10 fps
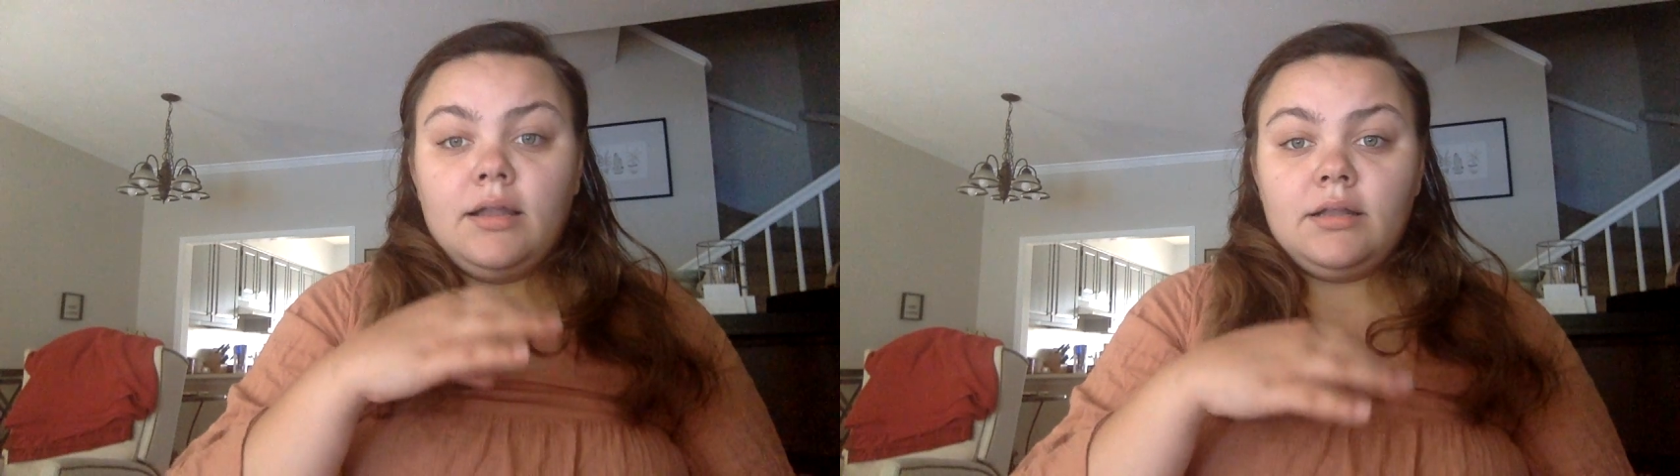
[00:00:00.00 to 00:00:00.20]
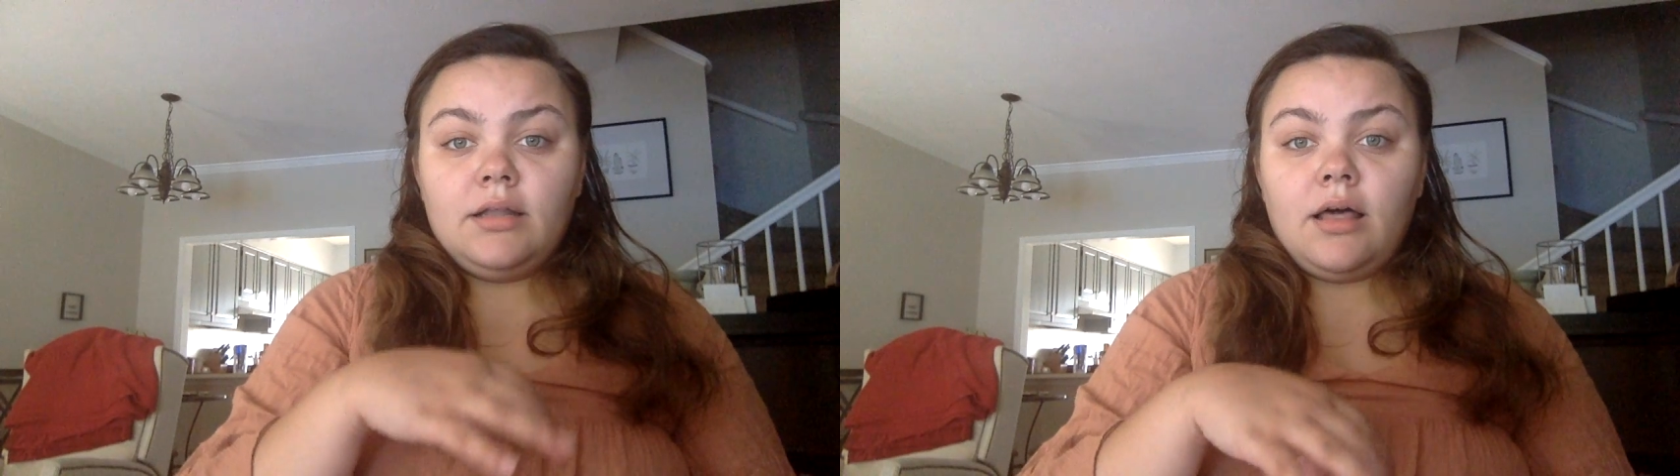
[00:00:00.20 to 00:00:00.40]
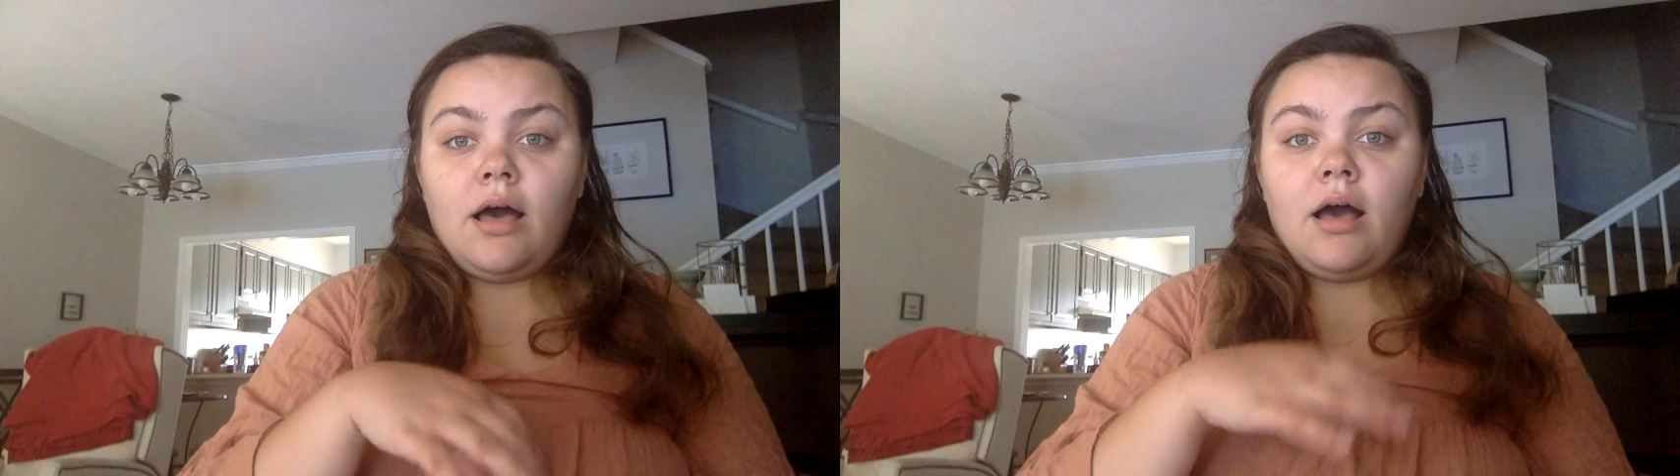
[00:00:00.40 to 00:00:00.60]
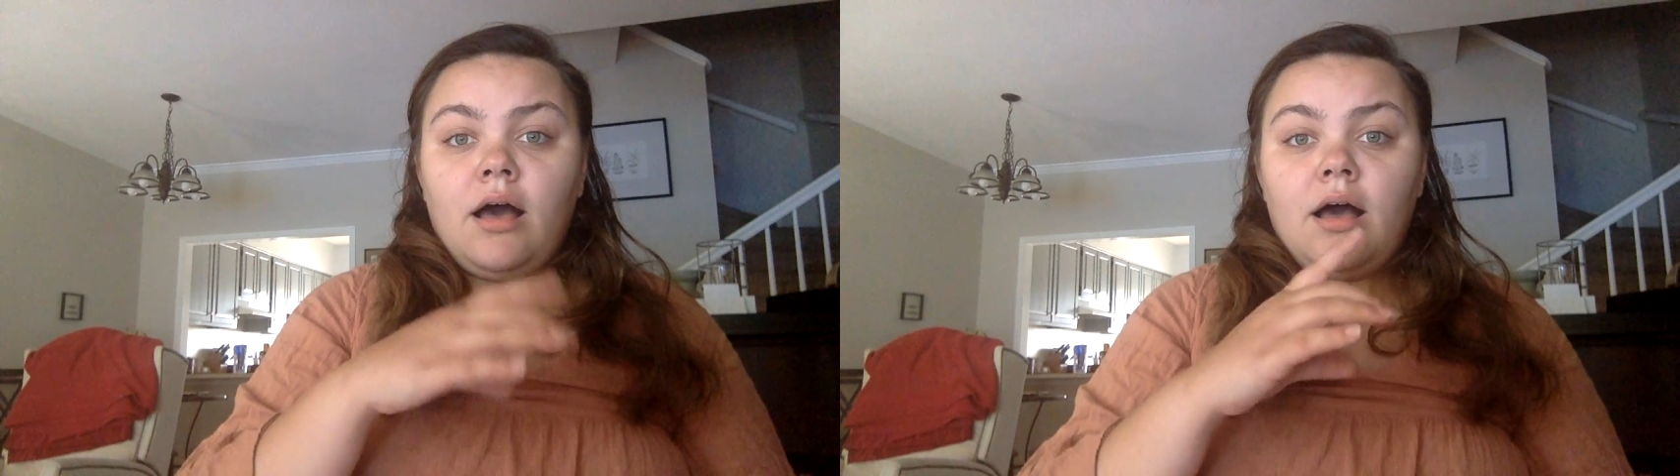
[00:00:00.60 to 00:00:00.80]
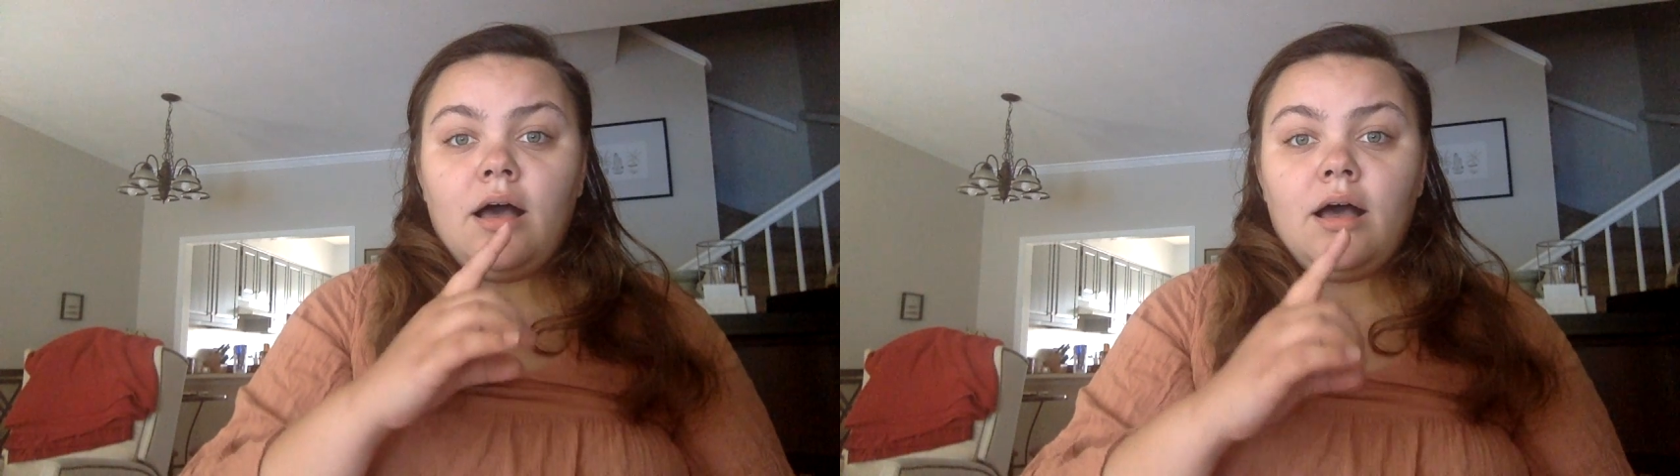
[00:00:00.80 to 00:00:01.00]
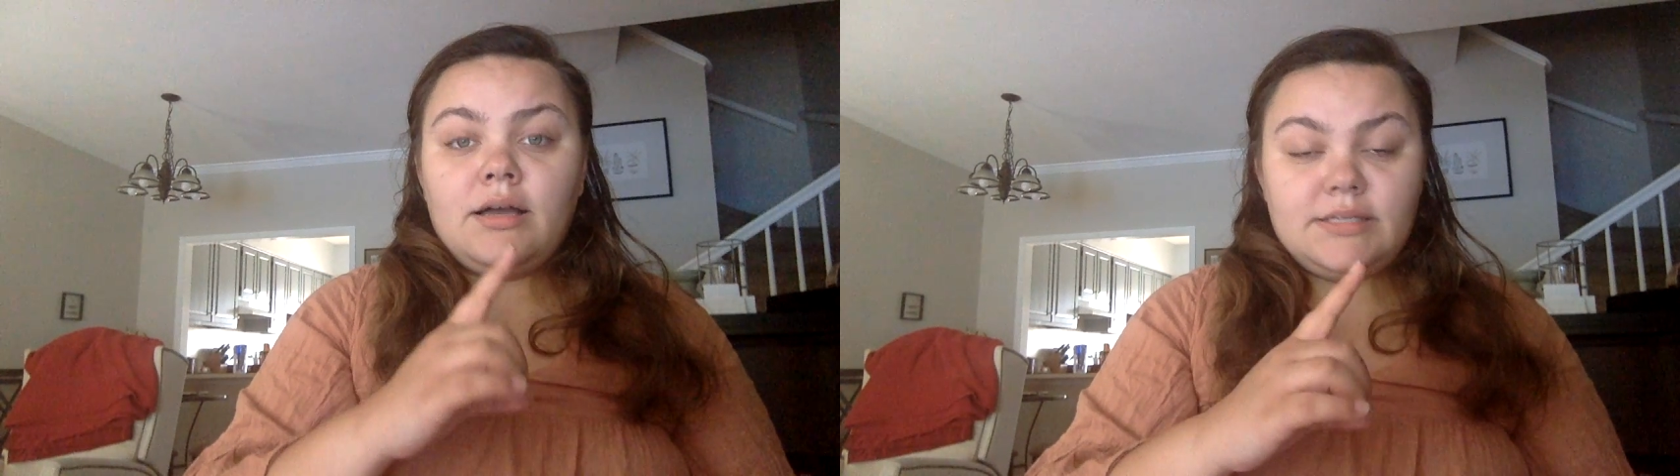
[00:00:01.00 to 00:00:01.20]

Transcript: la,